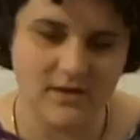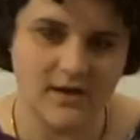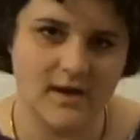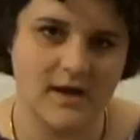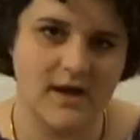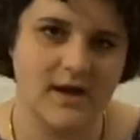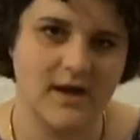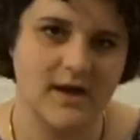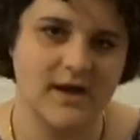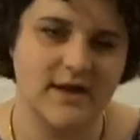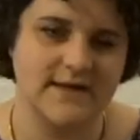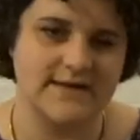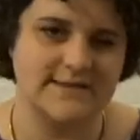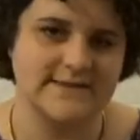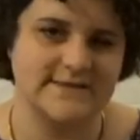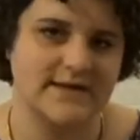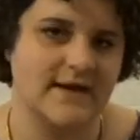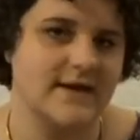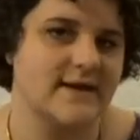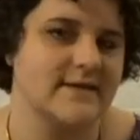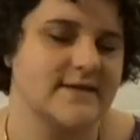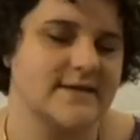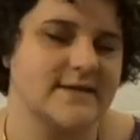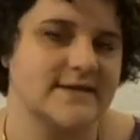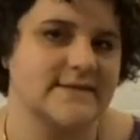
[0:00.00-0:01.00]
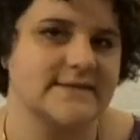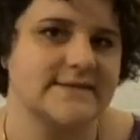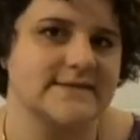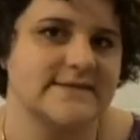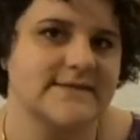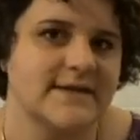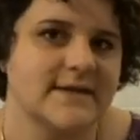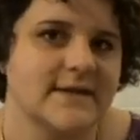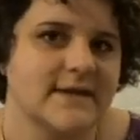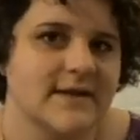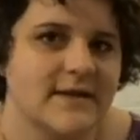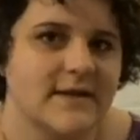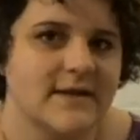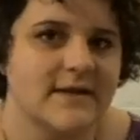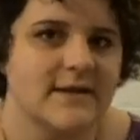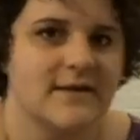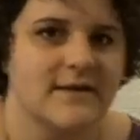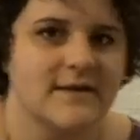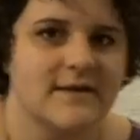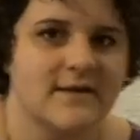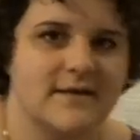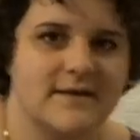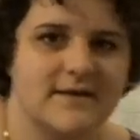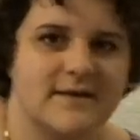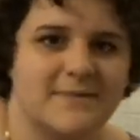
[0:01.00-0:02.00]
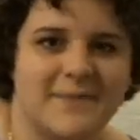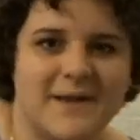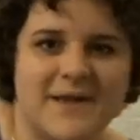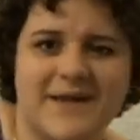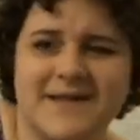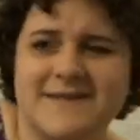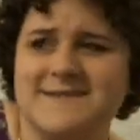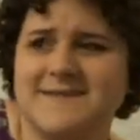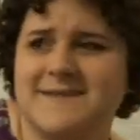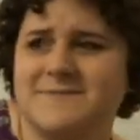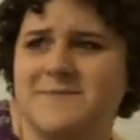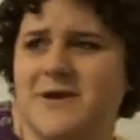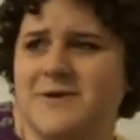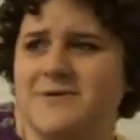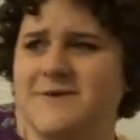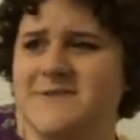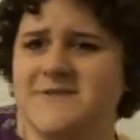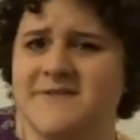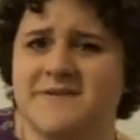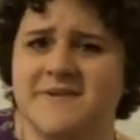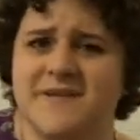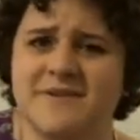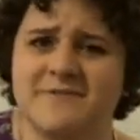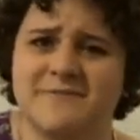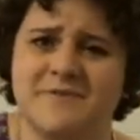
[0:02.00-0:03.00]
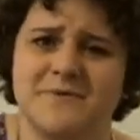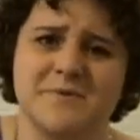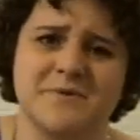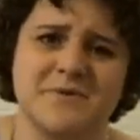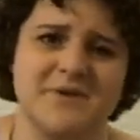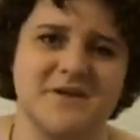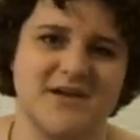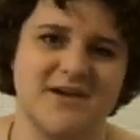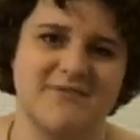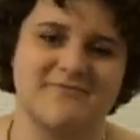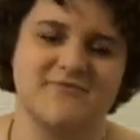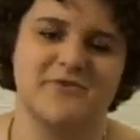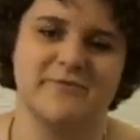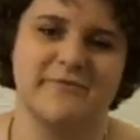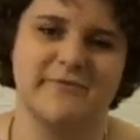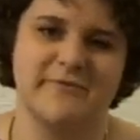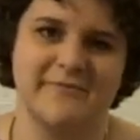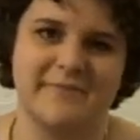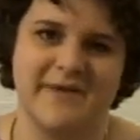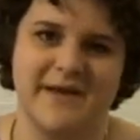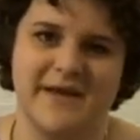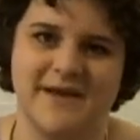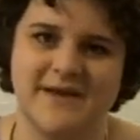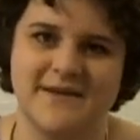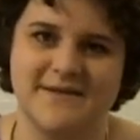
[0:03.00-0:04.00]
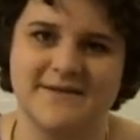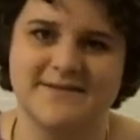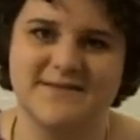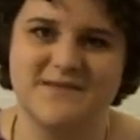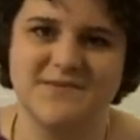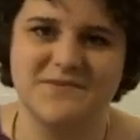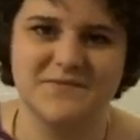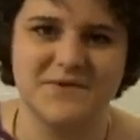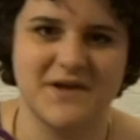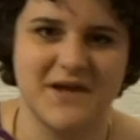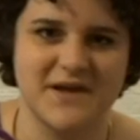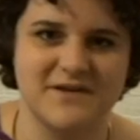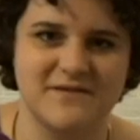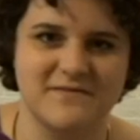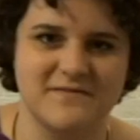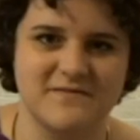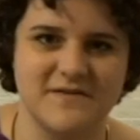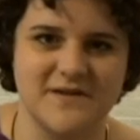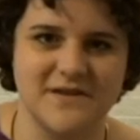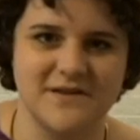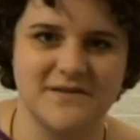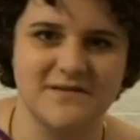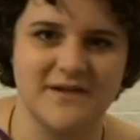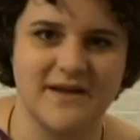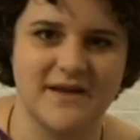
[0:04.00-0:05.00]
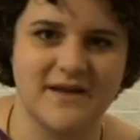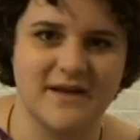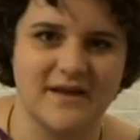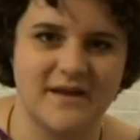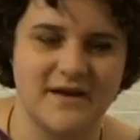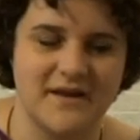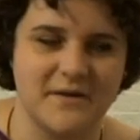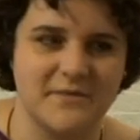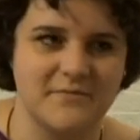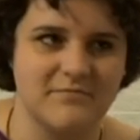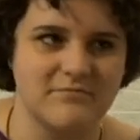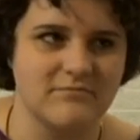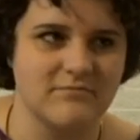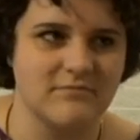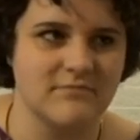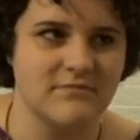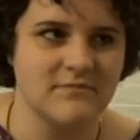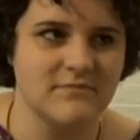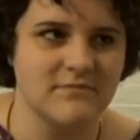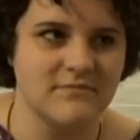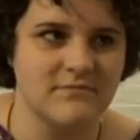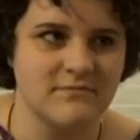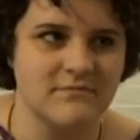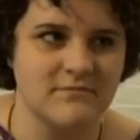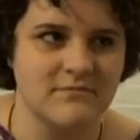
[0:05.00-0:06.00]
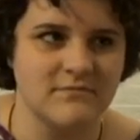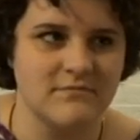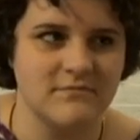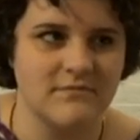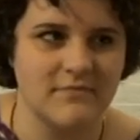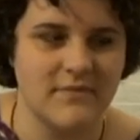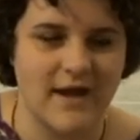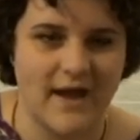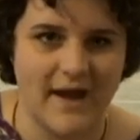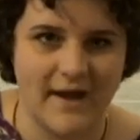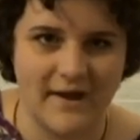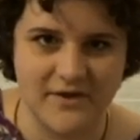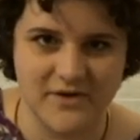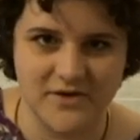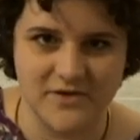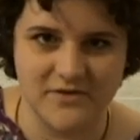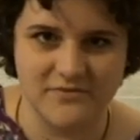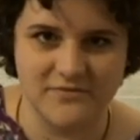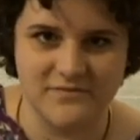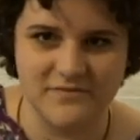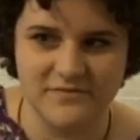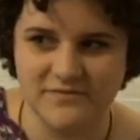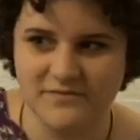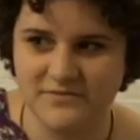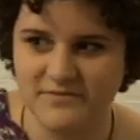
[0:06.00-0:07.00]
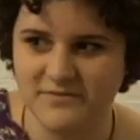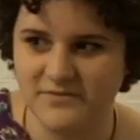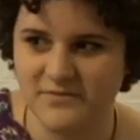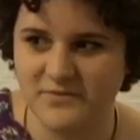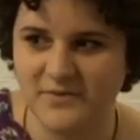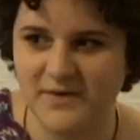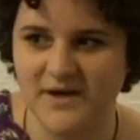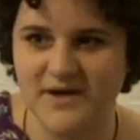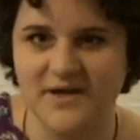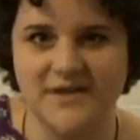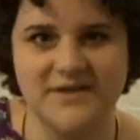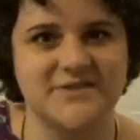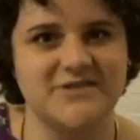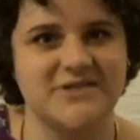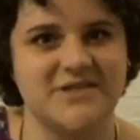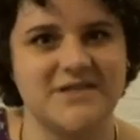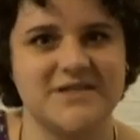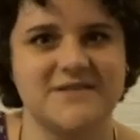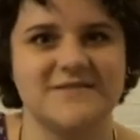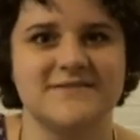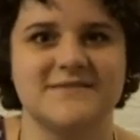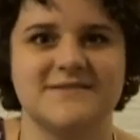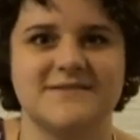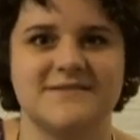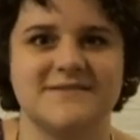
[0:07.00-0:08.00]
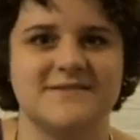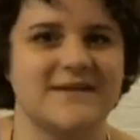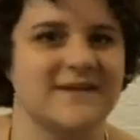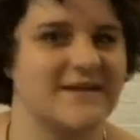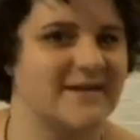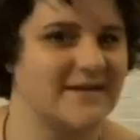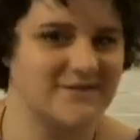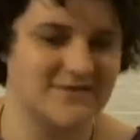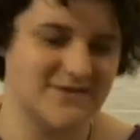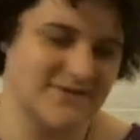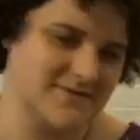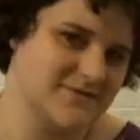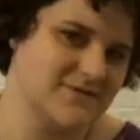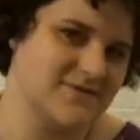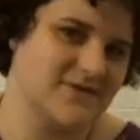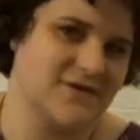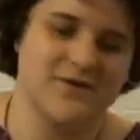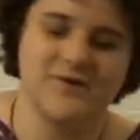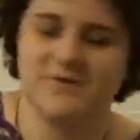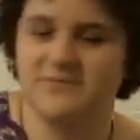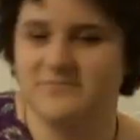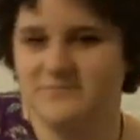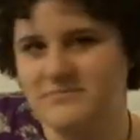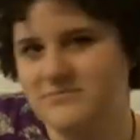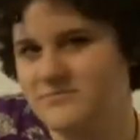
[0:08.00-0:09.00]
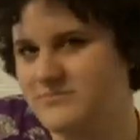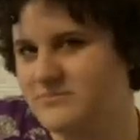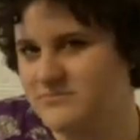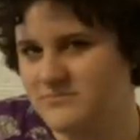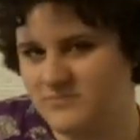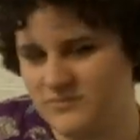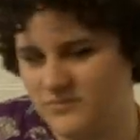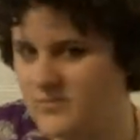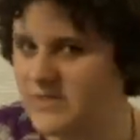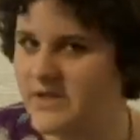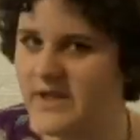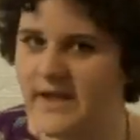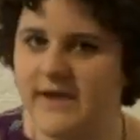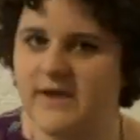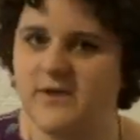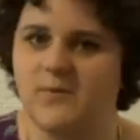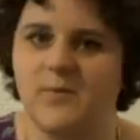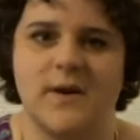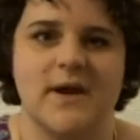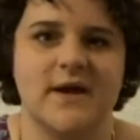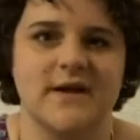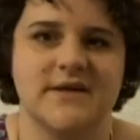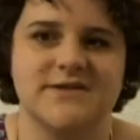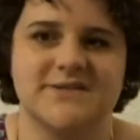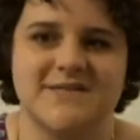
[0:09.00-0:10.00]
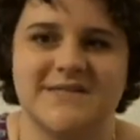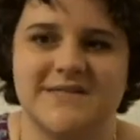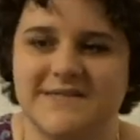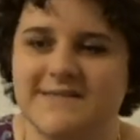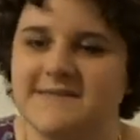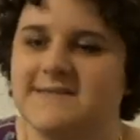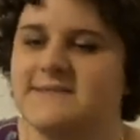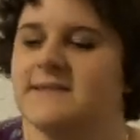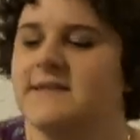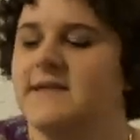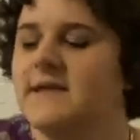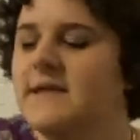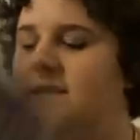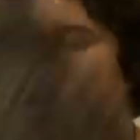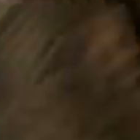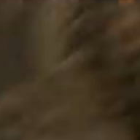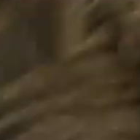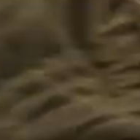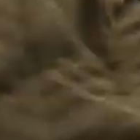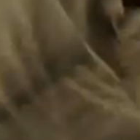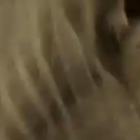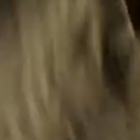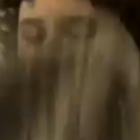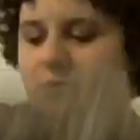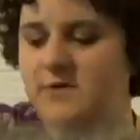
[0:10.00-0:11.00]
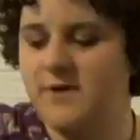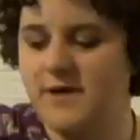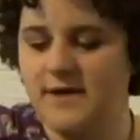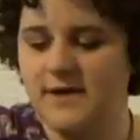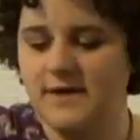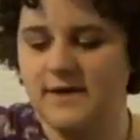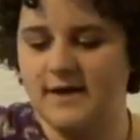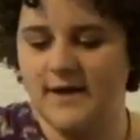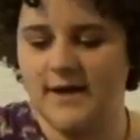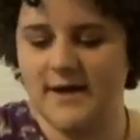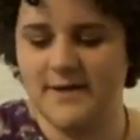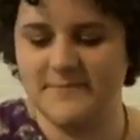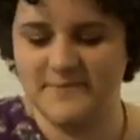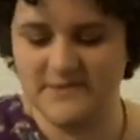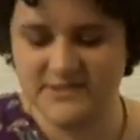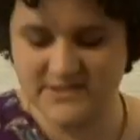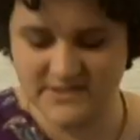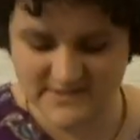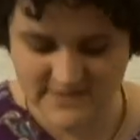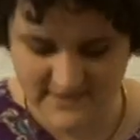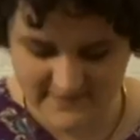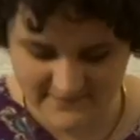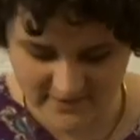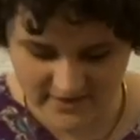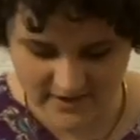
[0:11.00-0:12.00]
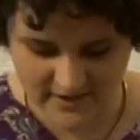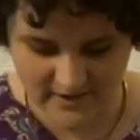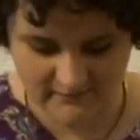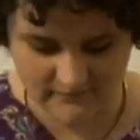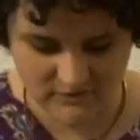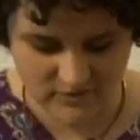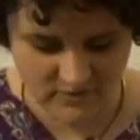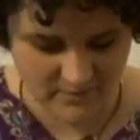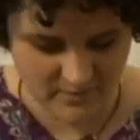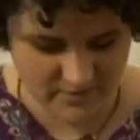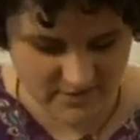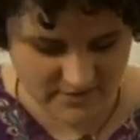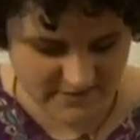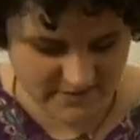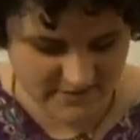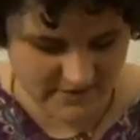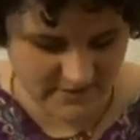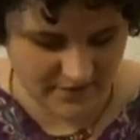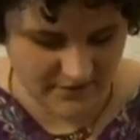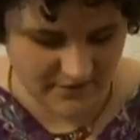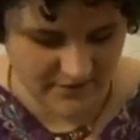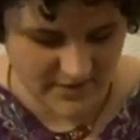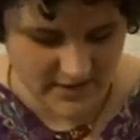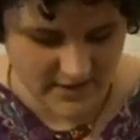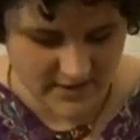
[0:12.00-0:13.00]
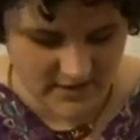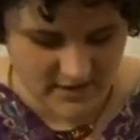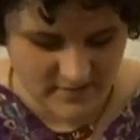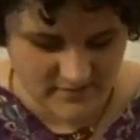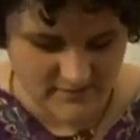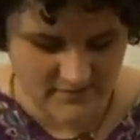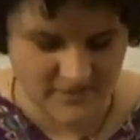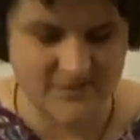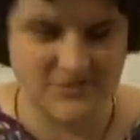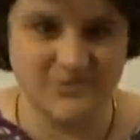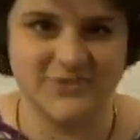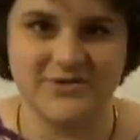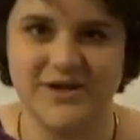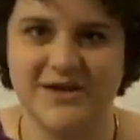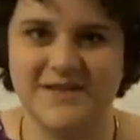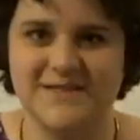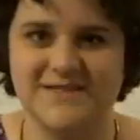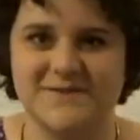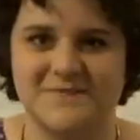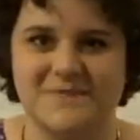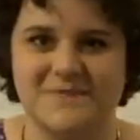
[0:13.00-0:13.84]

I saw these. And the pants, I'm always looking for really comfortable pants. I kind of feel like I'm out of wearing jeans. Like I just don't like wearing jeans anymore. They're just not very comfortable. So I've been trying to